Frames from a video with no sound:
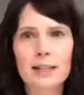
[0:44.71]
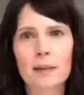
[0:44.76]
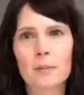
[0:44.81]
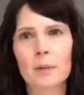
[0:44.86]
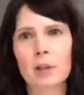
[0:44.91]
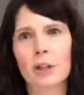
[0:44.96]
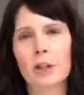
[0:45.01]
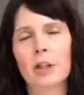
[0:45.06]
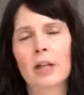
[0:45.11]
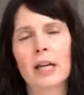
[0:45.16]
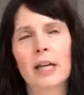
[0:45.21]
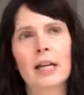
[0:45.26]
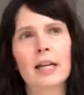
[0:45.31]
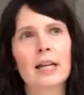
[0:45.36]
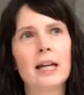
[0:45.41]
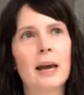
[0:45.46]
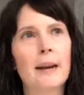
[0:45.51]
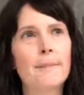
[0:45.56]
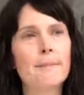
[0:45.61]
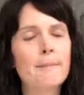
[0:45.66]
similar
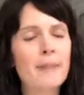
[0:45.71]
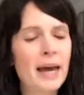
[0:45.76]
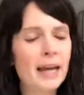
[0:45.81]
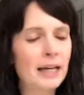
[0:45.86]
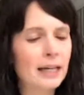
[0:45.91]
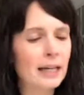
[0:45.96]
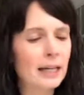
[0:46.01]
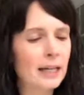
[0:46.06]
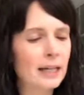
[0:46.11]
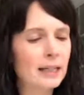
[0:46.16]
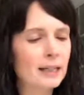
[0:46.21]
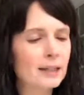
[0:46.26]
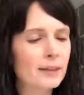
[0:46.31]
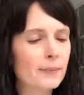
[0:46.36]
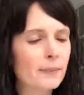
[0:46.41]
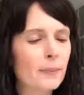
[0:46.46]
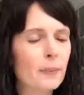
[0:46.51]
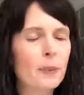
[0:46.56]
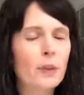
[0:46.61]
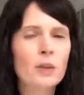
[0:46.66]
in amenities.